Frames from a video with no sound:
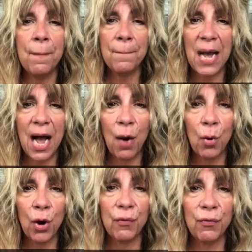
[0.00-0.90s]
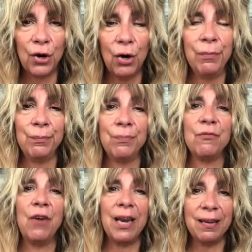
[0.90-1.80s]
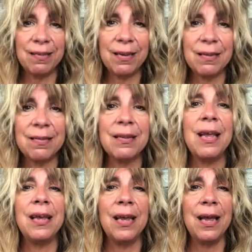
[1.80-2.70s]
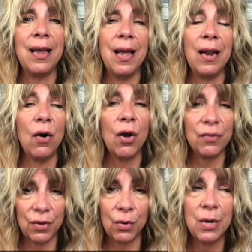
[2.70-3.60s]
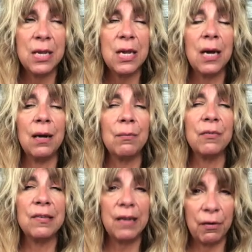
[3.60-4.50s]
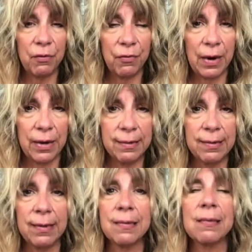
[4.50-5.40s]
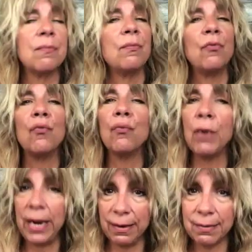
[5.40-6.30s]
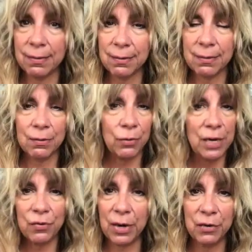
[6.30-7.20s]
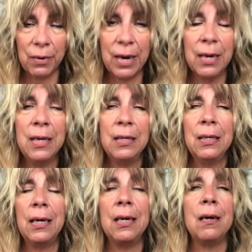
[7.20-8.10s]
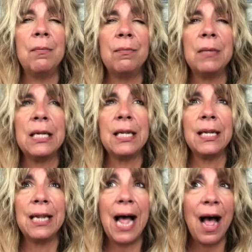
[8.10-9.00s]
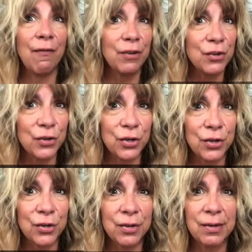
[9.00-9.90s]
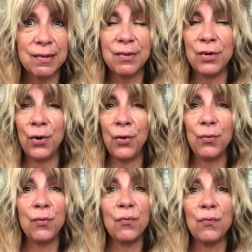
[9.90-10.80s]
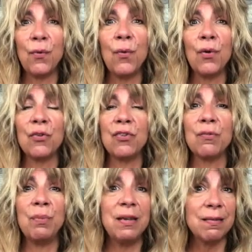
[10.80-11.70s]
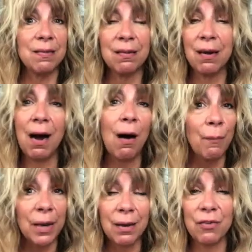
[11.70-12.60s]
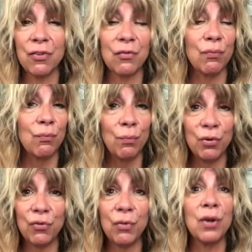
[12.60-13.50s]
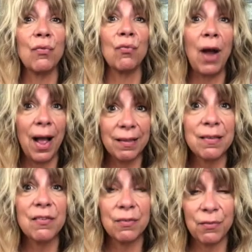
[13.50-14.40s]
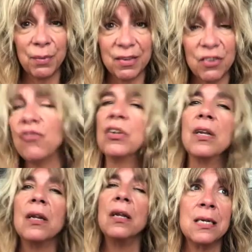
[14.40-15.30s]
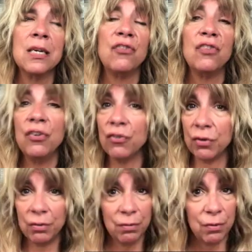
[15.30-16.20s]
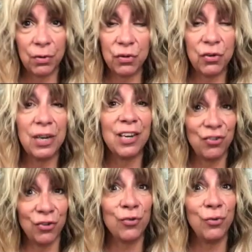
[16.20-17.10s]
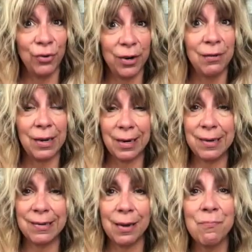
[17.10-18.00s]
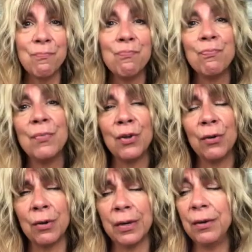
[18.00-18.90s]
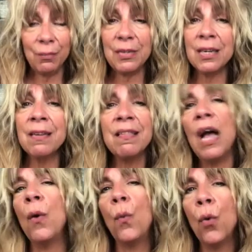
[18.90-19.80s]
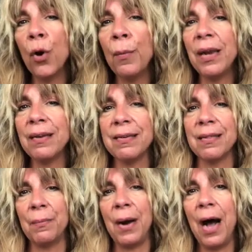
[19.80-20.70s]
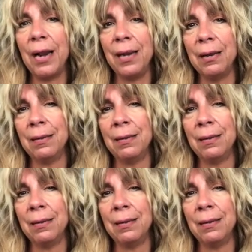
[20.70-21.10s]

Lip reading: Powerful. Frankincense, aka, and also sacred frankincense. Great, great, great, great. Lavender is known for just peace and calming. It just puts you in a rest position. Ginger, of course, you can get ginger oil, like I said earlier. It's that warming to the body,